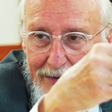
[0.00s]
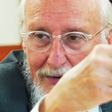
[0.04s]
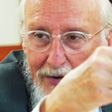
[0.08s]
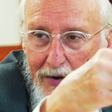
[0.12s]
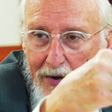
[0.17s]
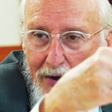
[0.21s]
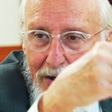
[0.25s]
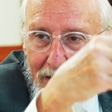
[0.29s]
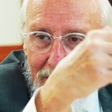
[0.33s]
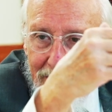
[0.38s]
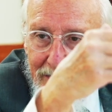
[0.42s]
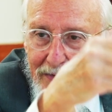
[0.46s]

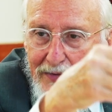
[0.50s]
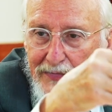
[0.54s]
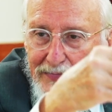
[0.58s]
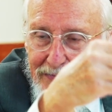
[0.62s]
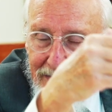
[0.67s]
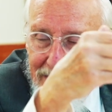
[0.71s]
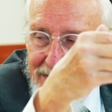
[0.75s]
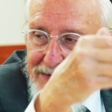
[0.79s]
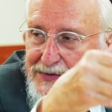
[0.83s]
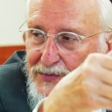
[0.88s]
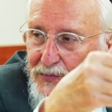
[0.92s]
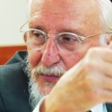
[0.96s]
all the
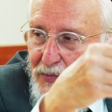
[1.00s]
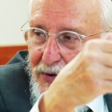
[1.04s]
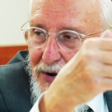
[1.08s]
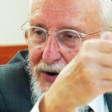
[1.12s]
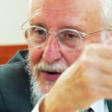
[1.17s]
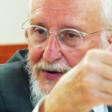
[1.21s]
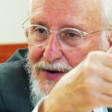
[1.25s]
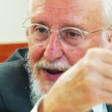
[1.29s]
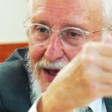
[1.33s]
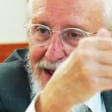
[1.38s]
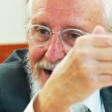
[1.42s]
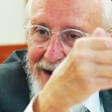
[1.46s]
things that we
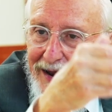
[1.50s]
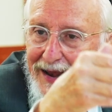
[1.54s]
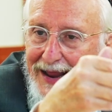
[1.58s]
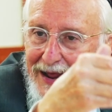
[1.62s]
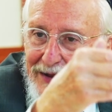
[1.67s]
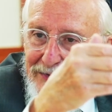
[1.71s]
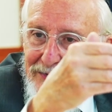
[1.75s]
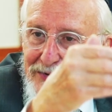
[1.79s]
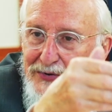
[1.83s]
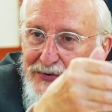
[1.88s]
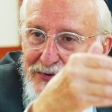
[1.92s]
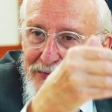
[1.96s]
are not
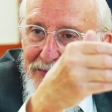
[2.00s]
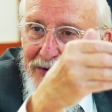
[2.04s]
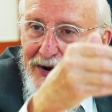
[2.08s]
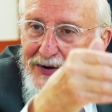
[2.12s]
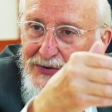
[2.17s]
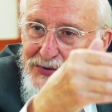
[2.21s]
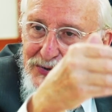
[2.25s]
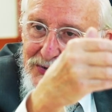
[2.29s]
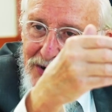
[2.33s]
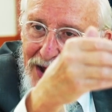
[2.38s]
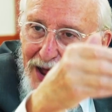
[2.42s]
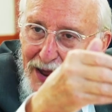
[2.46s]
allowed to do on
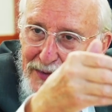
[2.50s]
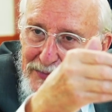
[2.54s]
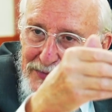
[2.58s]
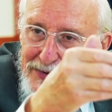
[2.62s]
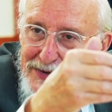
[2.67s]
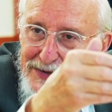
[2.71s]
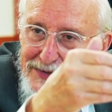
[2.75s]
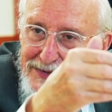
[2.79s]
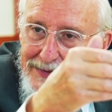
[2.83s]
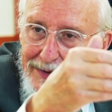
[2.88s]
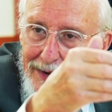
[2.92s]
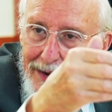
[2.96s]

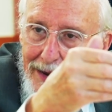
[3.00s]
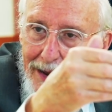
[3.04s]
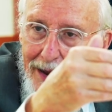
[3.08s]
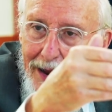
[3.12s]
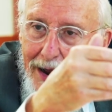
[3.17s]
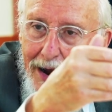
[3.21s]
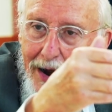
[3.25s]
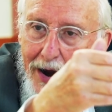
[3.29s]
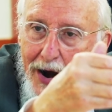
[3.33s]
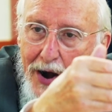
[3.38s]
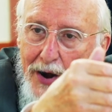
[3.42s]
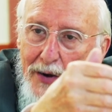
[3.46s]
Shabbos,
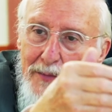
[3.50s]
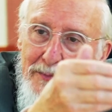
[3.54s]
are